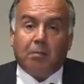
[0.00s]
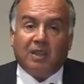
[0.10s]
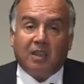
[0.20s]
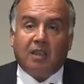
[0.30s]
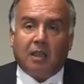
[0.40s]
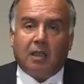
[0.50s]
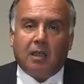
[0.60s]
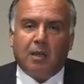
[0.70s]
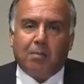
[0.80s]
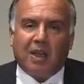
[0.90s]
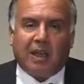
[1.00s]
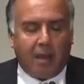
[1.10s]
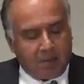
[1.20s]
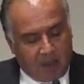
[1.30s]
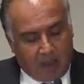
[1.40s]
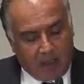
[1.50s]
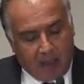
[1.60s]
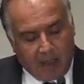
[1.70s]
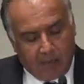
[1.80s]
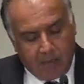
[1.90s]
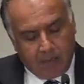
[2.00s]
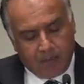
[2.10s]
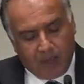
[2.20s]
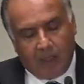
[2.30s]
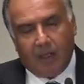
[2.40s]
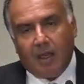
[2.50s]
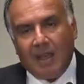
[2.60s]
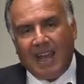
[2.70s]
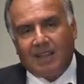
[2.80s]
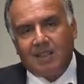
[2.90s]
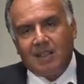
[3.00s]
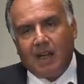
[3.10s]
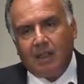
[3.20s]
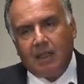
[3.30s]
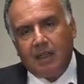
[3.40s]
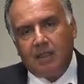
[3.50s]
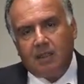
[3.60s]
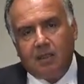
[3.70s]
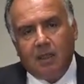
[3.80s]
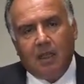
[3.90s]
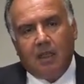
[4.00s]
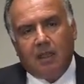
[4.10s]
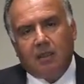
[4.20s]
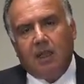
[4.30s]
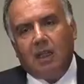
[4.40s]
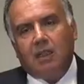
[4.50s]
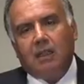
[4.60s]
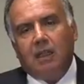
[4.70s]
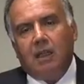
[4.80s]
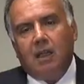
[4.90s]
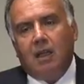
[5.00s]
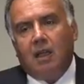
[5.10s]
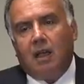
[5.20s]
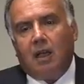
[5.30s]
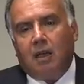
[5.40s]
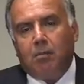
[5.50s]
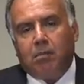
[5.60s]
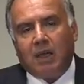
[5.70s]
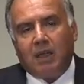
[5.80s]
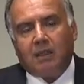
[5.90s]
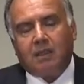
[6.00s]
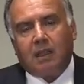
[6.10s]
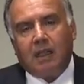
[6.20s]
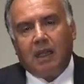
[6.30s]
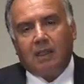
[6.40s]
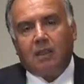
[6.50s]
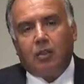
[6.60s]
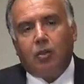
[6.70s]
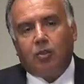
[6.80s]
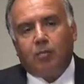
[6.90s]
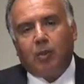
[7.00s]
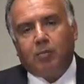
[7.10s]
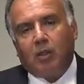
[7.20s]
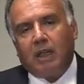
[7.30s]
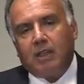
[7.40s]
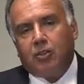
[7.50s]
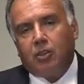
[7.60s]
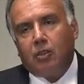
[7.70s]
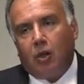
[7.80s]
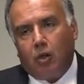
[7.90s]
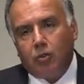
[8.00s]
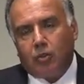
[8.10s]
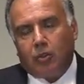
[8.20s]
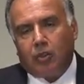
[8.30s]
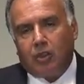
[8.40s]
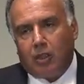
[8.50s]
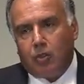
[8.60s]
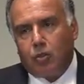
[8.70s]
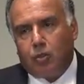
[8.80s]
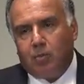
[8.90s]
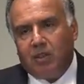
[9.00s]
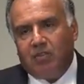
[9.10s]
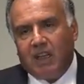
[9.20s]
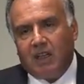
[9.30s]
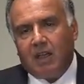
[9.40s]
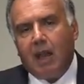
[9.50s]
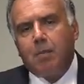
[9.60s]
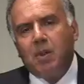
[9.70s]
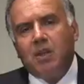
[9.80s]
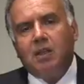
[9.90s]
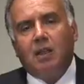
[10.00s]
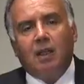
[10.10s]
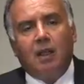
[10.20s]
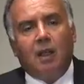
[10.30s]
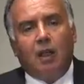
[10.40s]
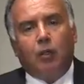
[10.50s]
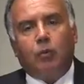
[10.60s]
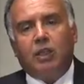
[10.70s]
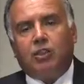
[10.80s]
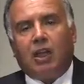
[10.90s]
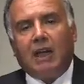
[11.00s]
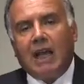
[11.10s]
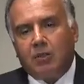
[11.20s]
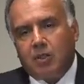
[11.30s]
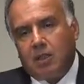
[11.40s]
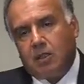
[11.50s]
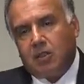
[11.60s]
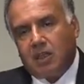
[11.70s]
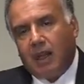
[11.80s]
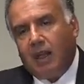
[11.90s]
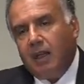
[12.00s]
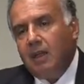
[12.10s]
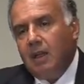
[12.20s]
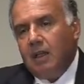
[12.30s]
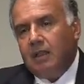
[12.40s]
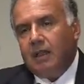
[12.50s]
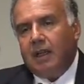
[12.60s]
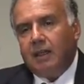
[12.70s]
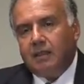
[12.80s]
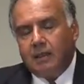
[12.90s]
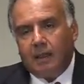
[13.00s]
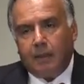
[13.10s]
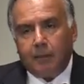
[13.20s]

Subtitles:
particularly per capita income accelerates greatly, and the growth of population also continues to be very rapid, which allows us to say that